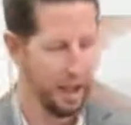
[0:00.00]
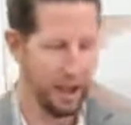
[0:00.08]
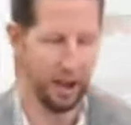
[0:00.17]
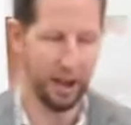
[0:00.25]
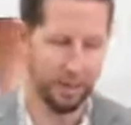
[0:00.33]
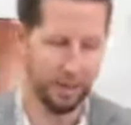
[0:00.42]

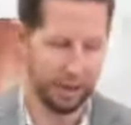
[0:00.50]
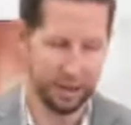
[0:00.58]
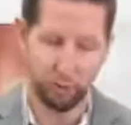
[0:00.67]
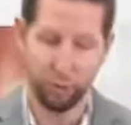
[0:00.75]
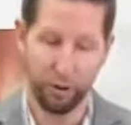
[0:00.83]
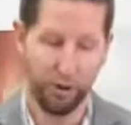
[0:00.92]
um, and
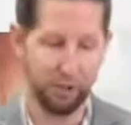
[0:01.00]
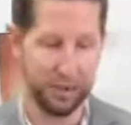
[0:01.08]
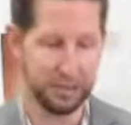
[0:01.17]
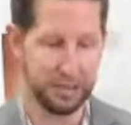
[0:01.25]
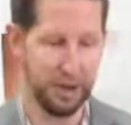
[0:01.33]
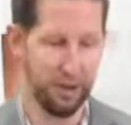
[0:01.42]
it's rear
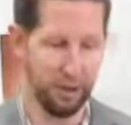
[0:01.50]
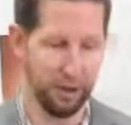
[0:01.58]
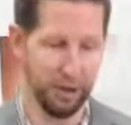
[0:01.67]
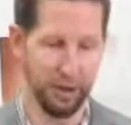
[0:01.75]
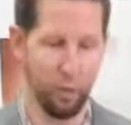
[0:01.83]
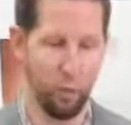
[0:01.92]
facing only.